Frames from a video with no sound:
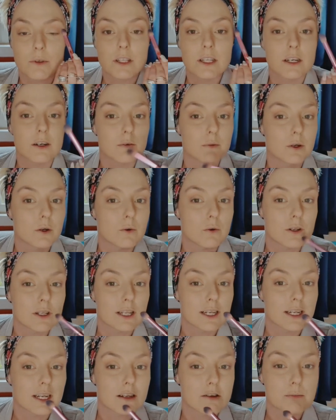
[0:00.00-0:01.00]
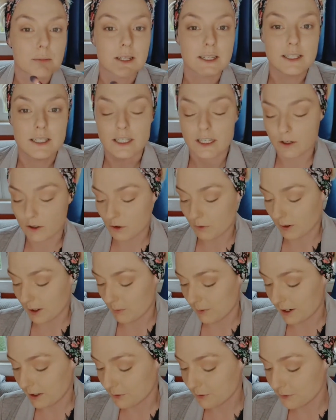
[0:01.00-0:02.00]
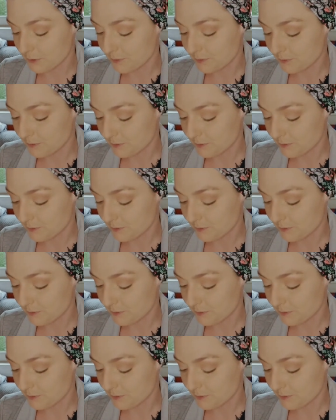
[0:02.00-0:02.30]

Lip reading: There we go, I think that's blended out quite well.